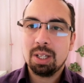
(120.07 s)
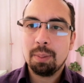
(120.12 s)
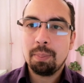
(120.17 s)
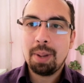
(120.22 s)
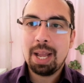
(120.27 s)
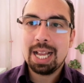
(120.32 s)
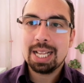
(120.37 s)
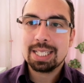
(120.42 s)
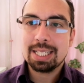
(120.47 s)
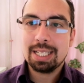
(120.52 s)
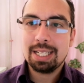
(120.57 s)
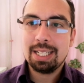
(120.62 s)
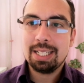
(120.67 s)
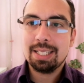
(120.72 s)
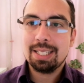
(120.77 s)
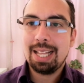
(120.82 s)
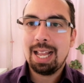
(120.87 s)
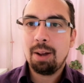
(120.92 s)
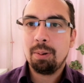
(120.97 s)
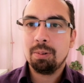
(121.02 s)

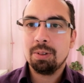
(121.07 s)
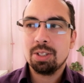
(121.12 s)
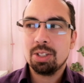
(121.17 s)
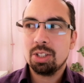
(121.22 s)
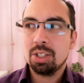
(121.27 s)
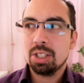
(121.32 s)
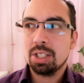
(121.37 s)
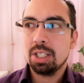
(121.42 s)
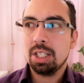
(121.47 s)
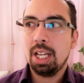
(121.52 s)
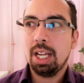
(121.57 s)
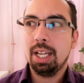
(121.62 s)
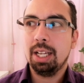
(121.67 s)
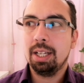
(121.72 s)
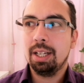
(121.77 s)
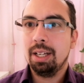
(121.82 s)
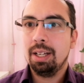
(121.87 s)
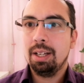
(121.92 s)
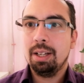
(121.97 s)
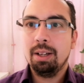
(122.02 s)
capacities. That one's just
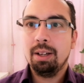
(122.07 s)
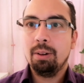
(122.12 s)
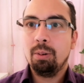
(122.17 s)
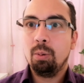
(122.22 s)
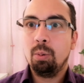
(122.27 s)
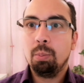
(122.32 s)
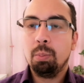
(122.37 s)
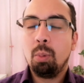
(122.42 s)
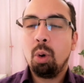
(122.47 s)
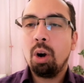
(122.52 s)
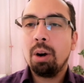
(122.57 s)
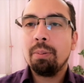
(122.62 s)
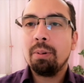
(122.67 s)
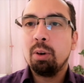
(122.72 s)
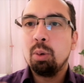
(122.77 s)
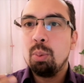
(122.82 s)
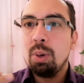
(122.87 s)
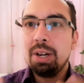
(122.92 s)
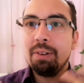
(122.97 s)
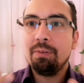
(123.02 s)
like more of a
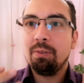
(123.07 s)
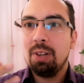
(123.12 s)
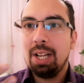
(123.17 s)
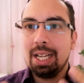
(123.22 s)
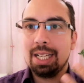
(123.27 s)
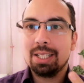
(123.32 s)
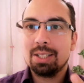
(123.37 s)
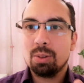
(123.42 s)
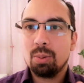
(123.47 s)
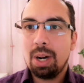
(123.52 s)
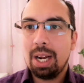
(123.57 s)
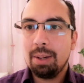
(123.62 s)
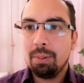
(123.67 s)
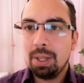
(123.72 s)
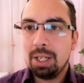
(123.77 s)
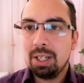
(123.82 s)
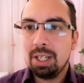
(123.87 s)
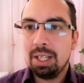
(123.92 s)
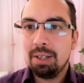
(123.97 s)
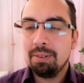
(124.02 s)
reflex, right? We
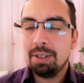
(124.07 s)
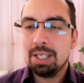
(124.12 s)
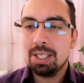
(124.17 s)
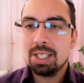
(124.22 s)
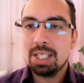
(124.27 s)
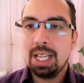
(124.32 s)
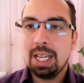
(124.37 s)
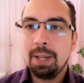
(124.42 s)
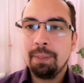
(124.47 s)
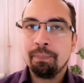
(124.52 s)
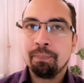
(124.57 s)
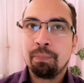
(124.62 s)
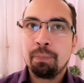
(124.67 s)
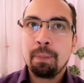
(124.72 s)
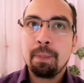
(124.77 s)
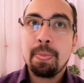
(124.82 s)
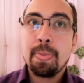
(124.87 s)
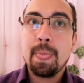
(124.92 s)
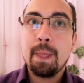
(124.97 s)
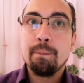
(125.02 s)
could even say.
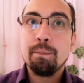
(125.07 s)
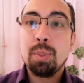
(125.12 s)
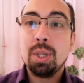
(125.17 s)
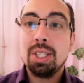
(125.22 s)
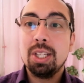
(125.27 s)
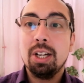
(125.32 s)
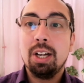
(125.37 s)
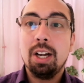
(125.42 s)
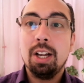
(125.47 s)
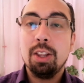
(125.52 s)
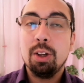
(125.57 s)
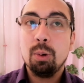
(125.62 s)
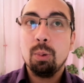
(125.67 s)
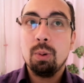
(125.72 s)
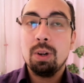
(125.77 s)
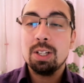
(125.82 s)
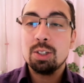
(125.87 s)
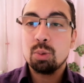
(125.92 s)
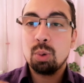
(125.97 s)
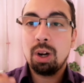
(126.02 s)
But the other
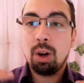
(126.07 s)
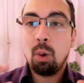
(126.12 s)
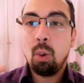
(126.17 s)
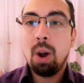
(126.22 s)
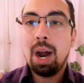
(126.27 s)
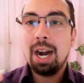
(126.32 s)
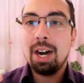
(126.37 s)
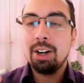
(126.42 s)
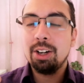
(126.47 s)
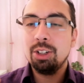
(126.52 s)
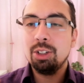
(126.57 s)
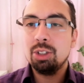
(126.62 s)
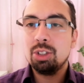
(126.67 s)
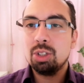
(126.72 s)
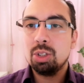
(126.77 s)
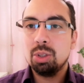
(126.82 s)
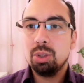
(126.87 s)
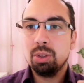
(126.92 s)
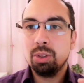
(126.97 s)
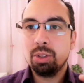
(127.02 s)
ones require you
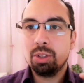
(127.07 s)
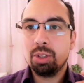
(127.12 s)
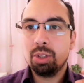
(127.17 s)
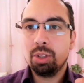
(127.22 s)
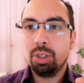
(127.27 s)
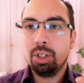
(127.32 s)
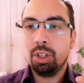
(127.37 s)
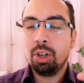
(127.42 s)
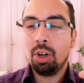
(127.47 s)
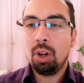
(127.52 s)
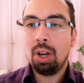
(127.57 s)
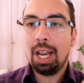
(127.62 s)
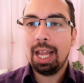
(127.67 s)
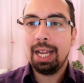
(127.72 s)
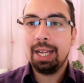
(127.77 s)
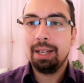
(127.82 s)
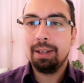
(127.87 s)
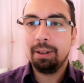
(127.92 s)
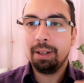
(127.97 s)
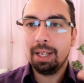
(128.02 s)
to
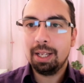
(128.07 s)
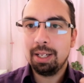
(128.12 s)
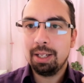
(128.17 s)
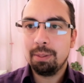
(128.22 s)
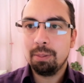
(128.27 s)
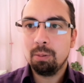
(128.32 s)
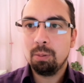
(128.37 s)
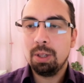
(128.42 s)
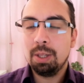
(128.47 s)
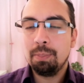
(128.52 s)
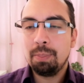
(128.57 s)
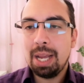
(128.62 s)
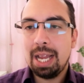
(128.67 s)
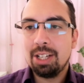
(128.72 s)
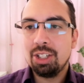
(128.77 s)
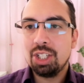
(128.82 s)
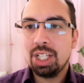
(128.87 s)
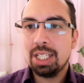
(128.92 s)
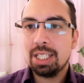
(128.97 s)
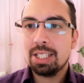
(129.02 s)
like in
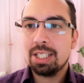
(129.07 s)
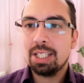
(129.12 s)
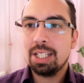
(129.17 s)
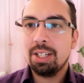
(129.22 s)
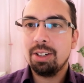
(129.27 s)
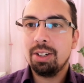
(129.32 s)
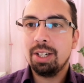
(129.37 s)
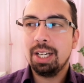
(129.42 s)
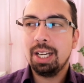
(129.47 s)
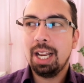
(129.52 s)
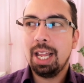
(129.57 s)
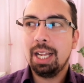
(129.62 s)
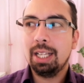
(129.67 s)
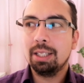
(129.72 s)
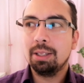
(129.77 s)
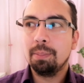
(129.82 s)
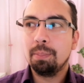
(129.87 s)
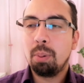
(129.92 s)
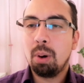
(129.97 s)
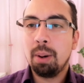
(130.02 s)
Piaget's theory, like
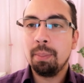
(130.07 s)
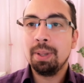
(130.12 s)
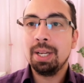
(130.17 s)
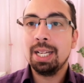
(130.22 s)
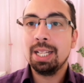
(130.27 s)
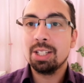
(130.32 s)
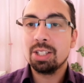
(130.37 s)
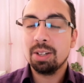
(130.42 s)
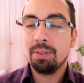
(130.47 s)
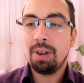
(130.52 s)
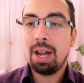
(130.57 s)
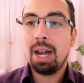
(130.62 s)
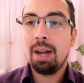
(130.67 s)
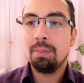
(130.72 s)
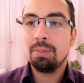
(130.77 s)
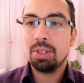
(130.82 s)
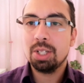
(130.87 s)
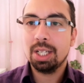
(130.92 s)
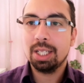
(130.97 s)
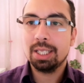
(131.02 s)
the permanence of
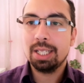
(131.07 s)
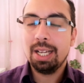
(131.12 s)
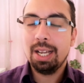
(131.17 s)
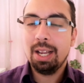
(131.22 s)
object,